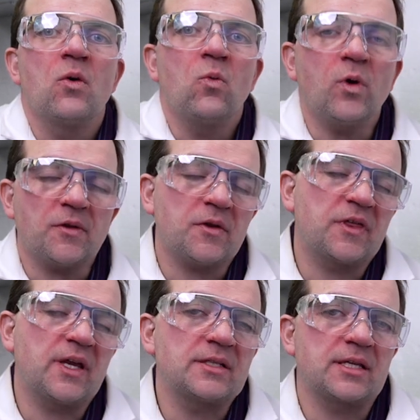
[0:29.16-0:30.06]
One of the
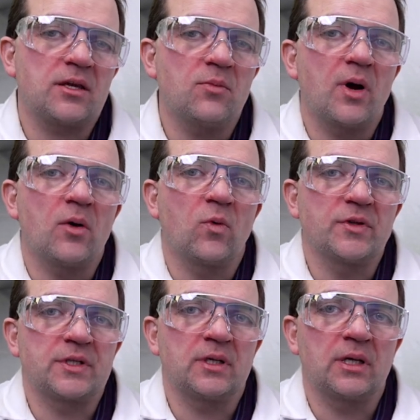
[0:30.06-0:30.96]
things that you might
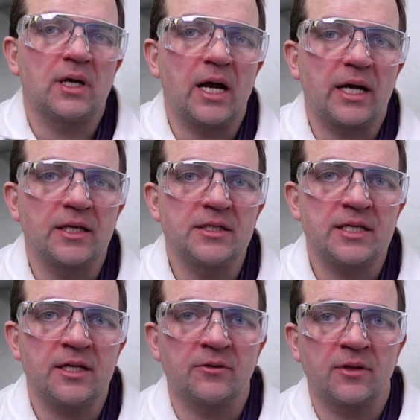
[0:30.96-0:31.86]
want to
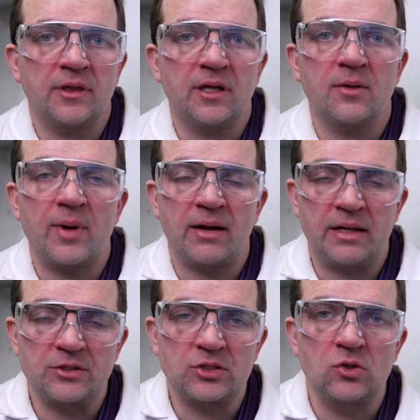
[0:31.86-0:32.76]
consider and think about
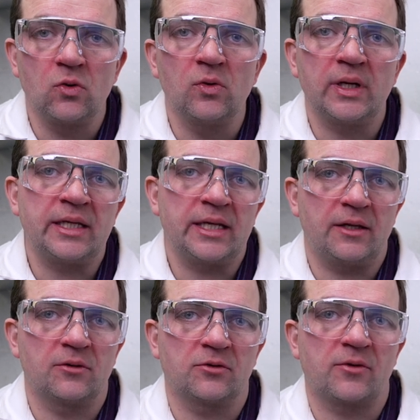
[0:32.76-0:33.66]
installing
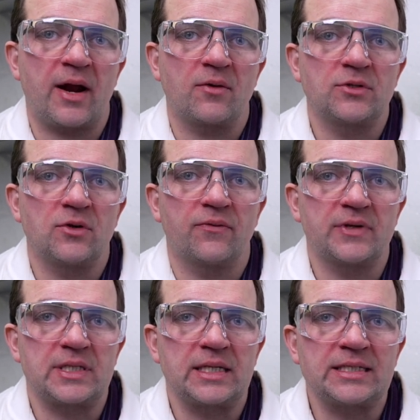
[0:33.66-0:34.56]
in and around your
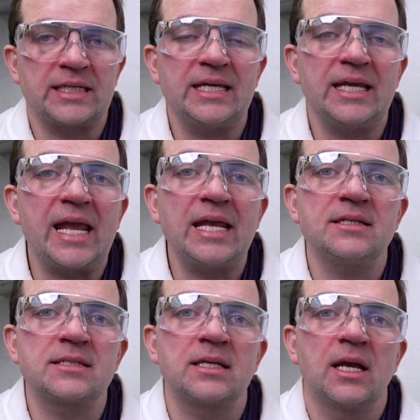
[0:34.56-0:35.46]
facility
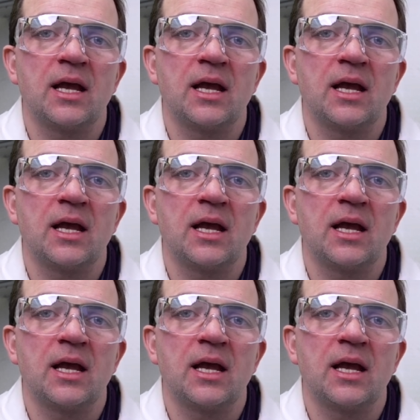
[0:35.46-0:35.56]
is